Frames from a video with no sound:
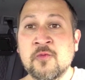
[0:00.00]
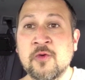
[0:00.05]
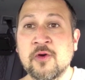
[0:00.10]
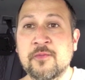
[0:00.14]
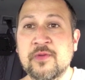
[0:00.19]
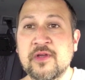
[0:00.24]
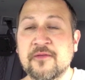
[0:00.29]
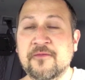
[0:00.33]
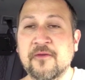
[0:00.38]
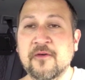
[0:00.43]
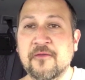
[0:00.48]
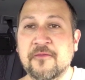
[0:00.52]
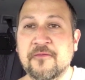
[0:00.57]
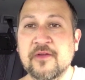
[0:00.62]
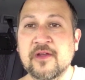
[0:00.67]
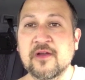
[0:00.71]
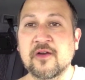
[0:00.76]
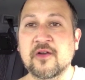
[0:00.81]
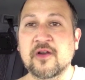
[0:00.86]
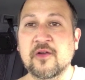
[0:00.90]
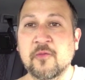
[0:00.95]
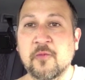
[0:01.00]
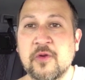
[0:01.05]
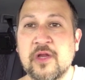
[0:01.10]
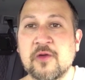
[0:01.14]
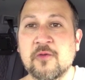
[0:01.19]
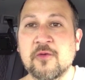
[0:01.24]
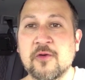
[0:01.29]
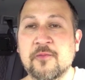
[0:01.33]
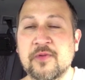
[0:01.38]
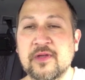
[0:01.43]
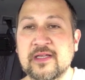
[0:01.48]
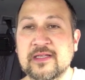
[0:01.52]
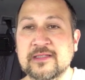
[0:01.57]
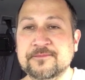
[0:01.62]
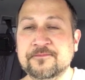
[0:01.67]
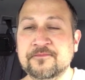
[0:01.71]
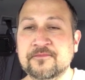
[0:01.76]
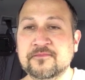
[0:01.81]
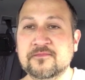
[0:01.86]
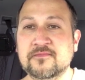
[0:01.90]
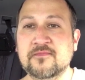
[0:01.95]
will be fulfilled and we will be
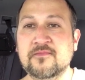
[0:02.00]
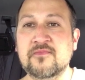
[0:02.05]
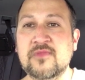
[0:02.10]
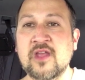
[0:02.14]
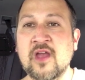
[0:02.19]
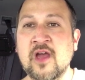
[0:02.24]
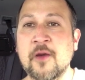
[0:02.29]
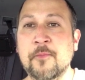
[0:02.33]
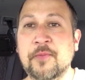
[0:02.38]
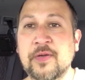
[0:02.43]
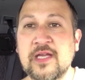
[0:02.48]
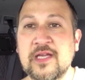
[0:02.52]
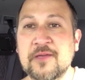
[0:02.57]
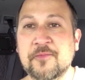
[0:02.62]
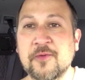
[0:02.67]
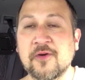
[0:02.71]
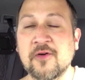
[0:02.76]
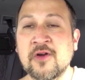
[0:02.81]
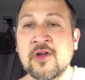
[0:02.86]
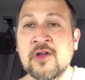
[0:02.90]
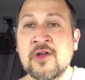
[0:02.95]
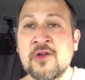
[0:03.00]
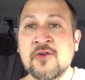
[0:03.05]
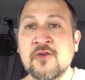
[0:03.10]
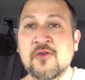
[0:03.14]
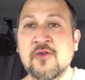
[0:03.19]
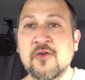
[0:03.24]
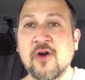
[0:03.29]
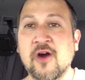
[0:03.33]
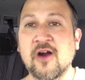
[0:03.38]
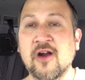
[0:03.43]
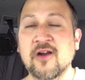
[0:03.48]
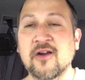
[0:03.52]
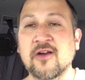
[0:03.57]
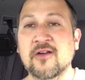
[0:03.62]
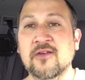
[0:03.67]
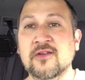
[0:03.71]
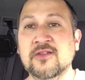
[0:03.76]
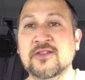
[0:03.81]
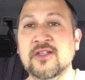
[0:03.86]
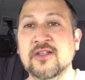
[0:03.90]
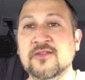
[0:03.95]
a people who are
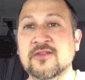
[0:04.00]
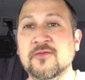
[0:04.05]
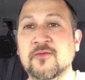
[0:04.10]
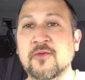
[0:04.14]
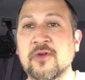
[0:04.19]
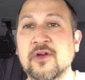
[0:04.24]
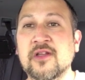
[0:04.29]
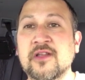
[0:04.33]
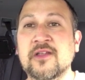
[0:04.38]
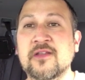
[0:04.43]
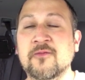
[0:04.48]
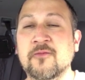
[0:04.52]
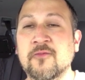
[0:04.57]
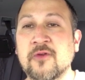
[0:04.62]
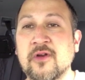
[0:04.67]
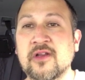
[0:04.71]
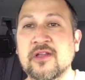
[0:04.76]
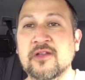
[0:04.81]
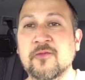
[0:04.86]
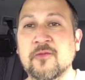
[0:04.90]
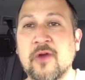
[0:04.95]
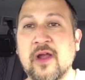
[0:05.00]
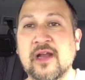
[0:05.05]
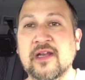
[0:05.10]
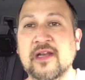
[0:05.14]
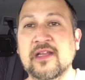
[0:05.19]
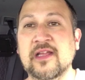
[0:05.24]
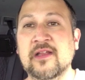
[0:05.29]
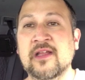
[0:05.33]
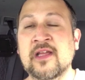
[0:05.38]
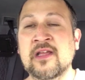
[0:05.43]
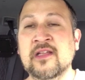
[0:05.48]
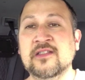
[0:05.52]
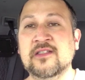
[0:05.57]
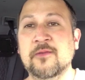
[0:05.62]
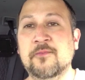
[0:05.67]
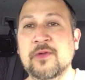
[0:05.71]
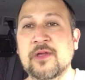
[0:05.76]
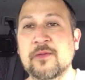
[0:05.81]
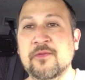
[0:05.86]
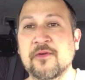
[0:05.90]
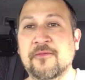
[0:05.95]
just really, really ready to
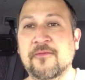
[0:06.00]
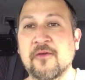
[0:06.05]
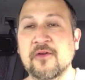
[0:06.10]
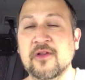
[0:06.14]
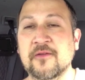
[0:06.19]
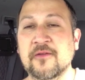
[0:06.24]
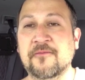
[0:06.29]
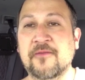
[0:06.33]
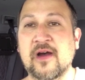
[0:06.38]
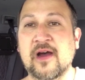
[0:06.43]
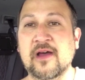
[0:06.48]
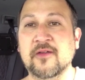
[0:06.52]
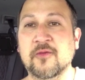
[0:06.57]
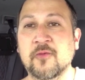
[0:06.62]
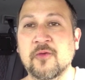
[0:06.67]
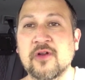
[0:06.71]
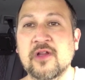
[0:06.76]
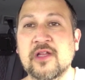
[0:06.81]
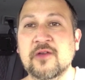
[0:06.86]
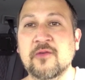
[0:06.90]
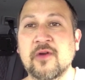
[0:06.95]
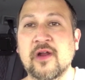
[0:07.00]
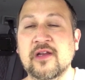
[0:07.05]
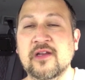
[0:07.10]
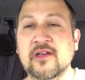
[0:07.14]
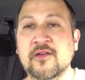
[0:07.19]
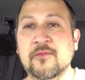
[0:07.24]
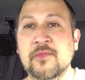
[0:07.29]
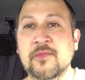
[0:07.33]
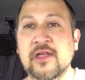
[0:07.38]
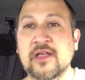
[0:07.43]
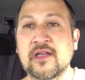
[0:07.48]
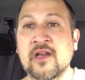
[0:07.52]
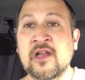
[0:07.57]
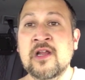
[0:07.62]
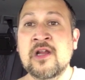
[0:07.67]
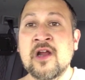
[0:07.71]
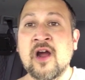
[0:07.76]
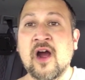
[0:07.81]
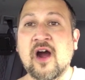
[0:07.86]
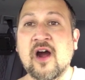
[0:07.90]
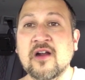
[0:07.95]
be before the Father, really ready to meet
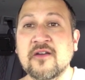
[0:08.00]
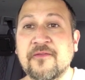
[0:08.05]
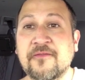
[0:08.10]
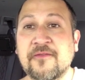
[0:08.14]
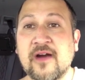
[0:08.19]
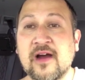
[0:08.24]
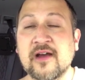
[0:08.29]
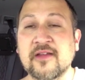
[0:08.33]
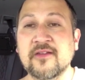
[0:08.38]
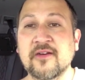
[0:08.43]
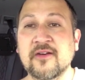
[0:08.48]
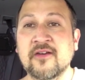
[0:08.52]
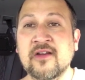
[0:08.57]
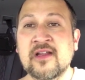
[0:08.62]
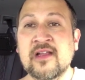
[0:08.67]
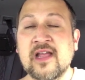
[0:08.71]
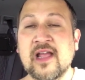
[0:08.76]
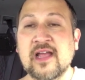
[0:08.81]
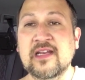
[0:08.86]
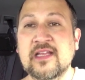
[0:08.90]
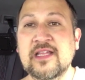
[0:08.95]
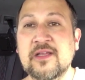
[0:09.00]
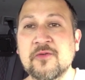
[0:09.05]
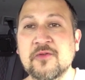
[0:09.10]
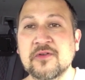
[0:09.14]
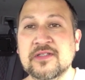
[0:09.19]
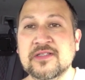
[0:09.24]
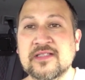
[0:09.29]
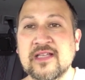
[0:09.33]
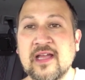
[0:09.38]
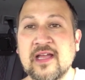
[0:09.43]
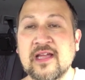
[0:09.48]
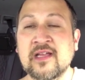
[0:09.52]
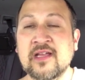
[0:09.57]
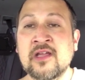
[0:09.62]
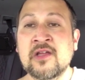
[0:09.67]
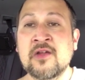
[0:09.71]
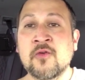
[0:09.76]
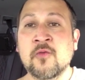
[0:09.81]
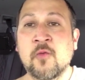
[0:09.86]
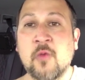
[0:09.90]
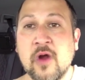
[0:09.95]
our Father, and He will say,
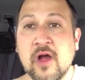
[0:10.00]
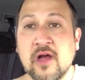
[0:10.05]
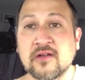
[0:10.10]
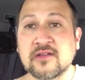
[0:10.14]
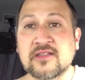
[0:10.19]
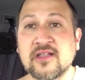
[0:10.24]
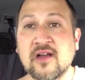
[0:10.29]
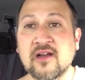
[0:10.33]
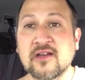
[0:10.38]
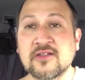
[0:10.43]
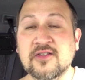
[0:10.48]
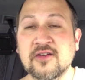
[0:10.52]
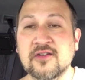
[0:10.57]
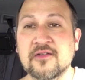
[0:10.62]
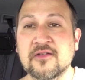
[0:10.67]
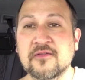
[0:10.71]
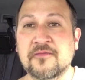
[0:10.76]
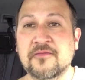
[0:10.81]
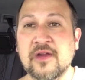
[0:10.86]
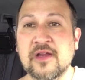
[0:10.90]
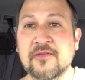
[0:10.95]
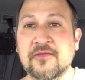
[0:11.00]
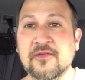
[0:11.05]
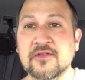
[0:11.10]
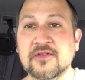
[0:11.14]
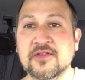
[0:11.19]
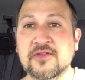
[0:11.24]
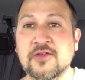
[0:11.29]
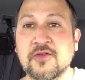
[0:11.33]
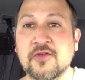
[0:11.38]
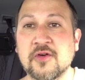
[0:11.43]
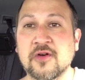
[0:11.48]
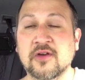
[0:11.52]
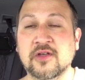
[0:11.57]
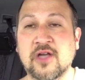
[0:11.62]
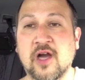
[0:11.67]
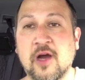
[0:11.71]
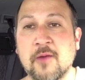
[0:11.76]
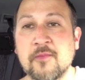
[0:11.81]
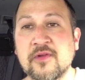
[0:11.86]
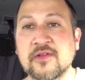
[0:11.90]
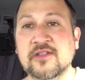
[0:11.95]
Well done, good and faithful steward,
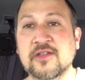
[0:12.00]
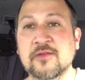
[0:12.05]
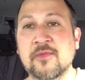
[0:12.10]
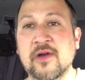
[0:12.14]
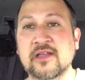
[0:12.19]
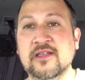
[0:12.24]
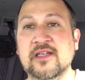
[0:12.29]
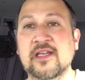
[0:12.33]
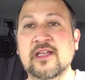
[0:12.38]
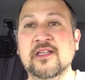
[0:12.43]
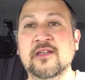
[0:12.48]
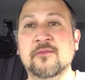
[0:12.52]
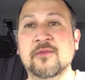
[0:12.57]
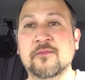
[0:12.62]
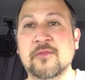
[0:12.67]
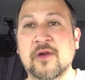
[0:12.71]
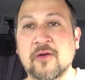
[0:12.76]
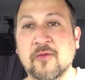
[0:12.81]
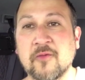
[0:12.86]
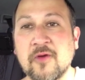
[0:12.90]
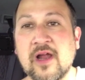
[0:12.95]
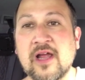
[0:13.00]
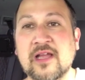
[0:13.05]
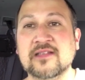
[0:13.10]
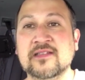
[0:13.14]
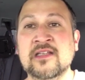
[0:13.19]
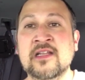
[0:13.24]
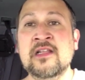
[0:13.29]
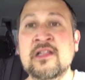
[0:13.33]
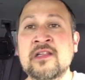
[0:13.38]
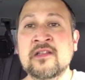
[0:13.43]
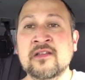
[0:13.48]
come into my kingdom and my rest.